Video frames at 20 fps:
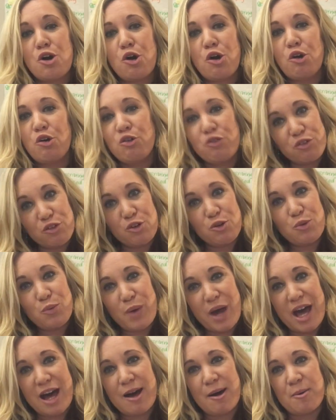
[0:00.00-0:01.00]

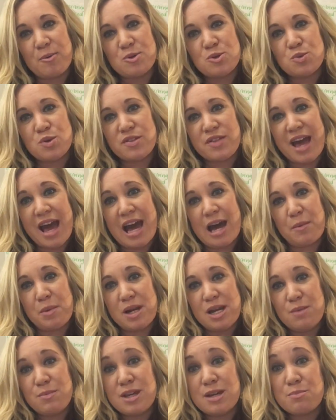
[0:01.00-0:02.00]
overwhelmed with how
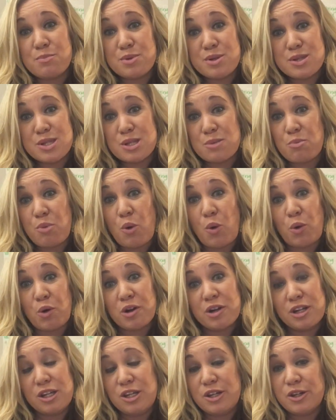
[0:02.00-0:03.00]
many people
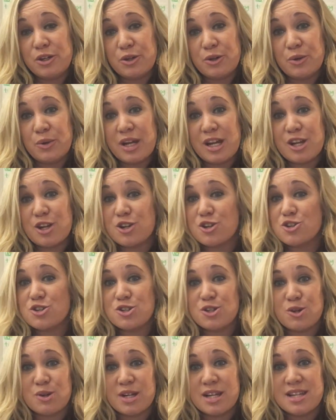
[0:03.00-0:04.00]
support you and your
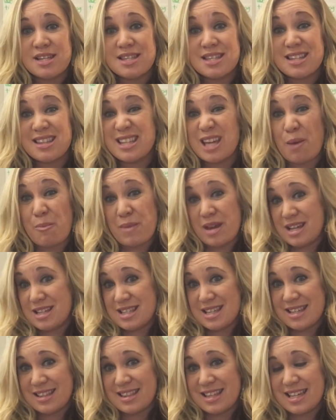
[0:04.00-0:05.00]
students and the
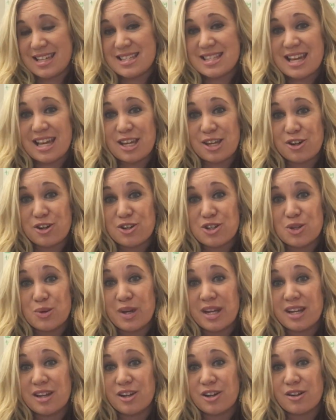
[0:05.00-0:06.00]
amazing things that you're
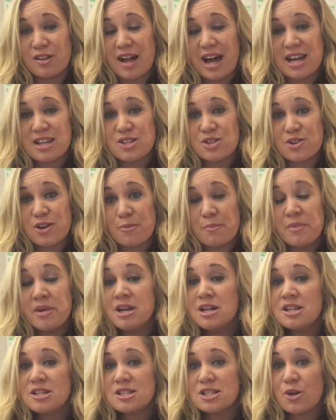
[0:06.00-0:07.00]
doing in your classroom.
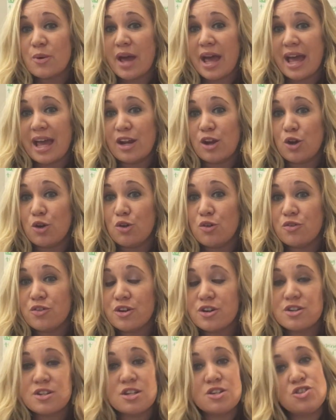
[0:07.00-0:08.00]
So head
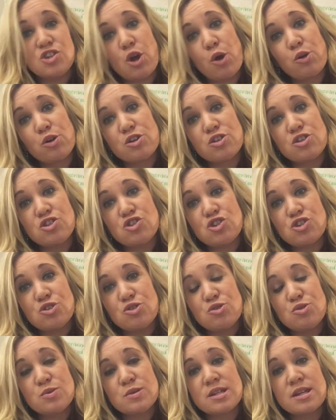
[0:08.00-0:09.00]
over to
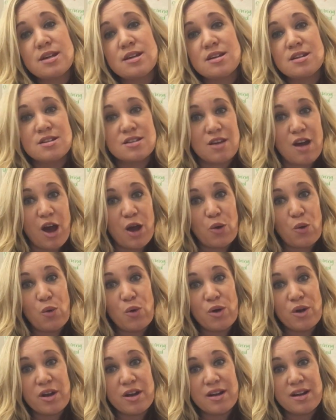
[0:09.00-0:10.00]

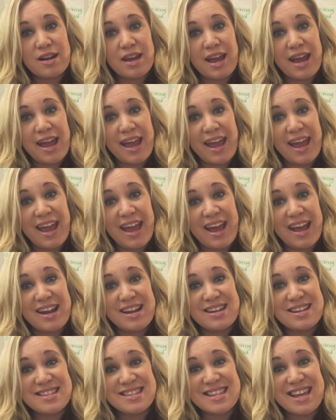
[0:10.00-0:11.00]
DonorsChoose.org
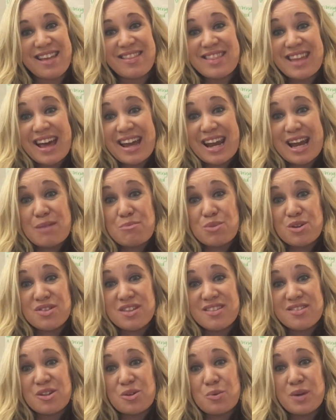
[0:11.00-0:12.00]
and set that up
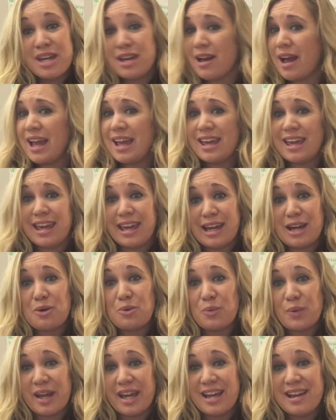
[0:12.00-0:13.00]
within the week. I
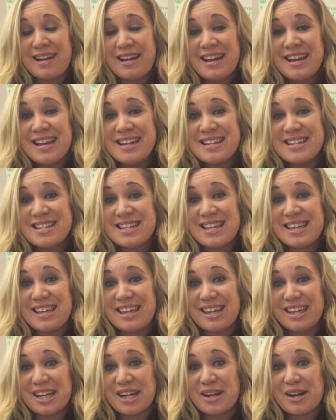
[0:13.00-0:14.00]
can't wait to
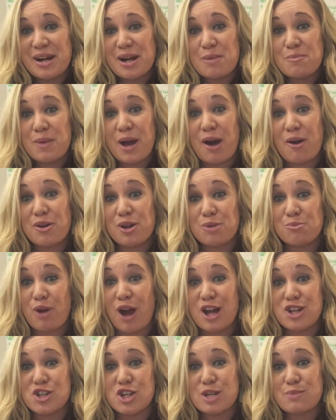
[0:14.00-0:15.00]
hear about your
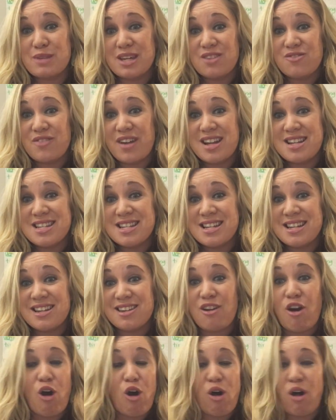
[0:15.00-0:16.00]
project being funded
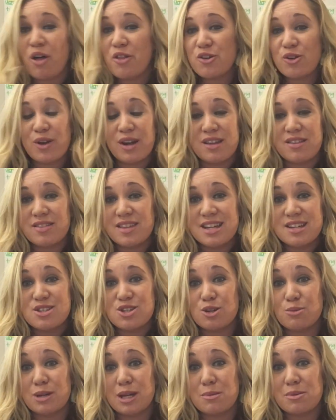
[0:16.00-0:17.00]
and all the great
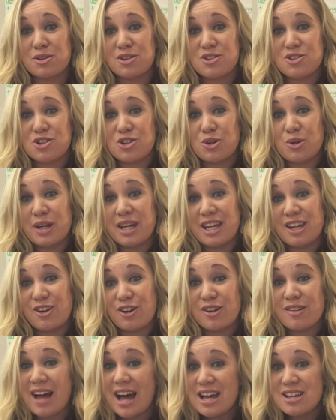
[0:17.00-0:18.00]
things you'll be able to do in
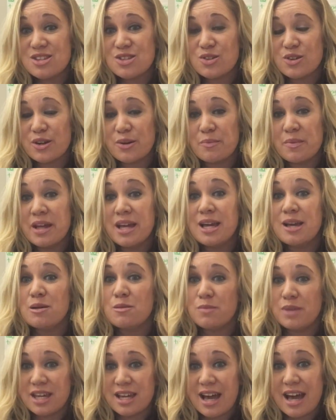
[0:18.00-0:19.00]
your classroom
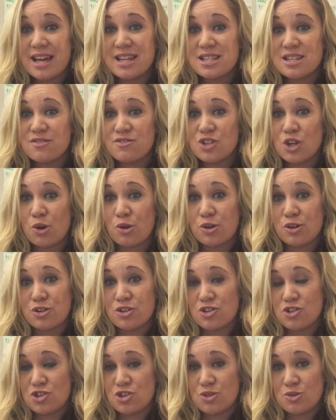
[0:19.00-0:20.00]
because of
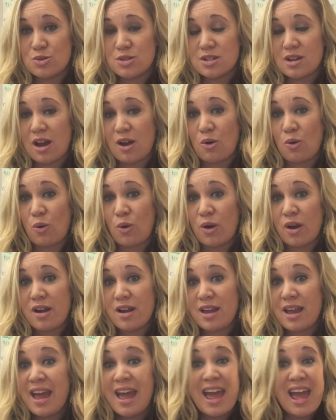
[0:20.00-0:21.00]

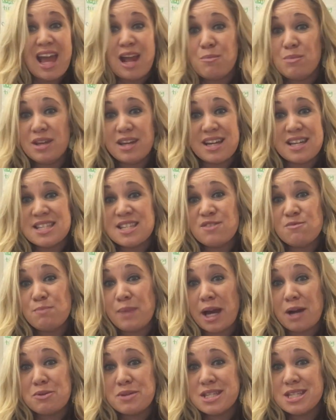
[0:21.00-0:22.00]
DonorsChoose.org and because of
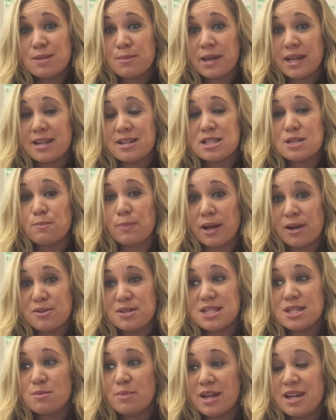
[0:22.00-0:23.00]
Bouncy Bands.
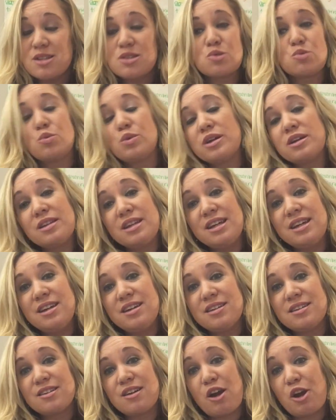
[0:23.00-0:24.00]
Bouncy Bands
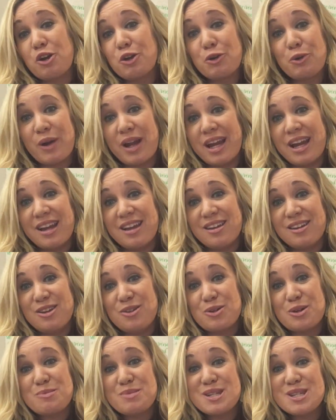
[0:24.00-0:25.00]
really are great.
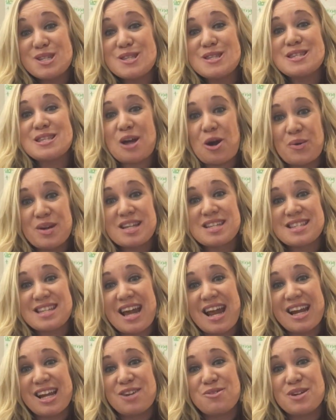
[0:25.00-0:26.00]
You will be so
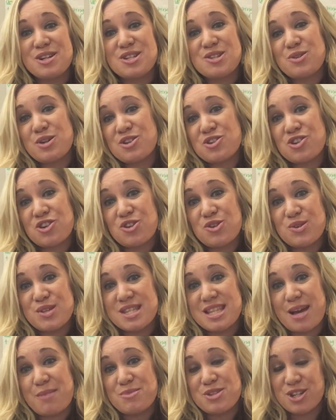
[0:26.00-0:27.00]
excited once you
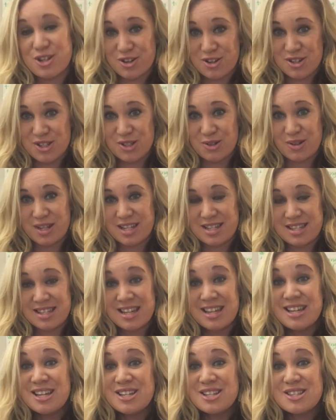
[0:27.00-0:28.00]
introduce them to your
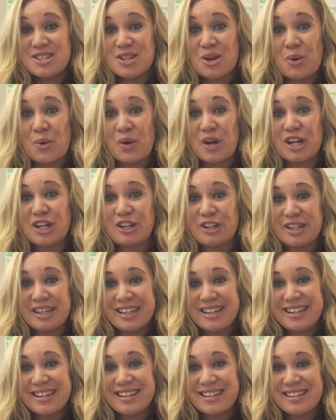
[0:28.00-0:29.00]
students. So
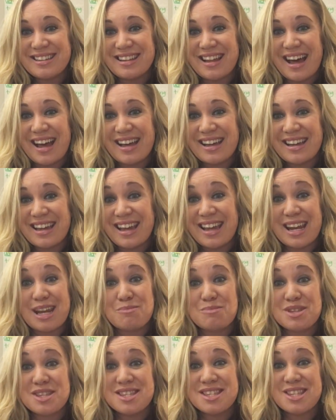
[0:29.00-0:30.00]
good luck, and
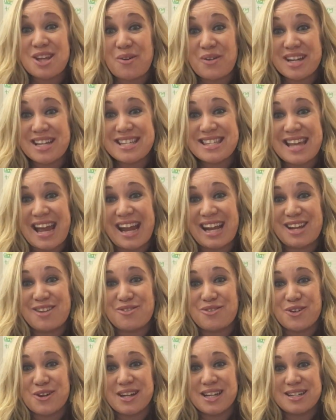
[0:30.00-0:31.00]
I'm so
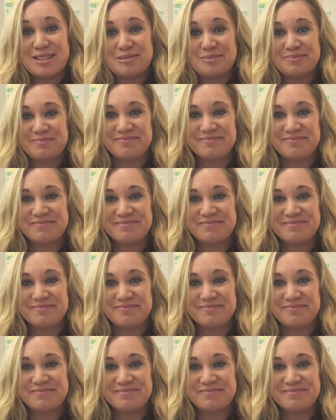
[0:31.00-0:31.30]
excited for you.